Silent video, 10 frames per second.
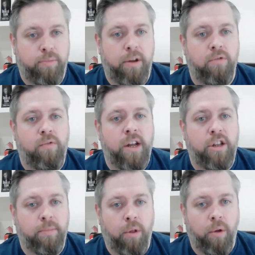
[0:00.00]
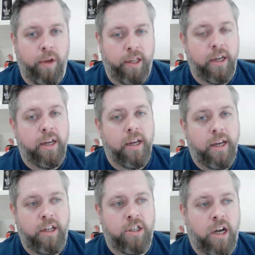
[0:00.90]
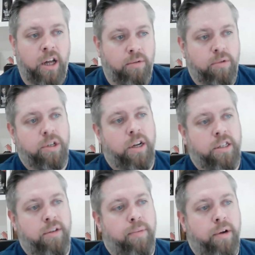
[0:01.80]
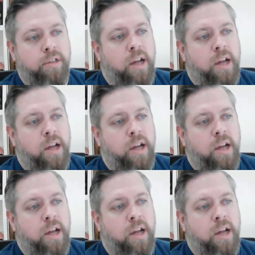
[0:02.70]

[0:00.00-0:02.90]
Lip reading: being redeployed into other alternative posts.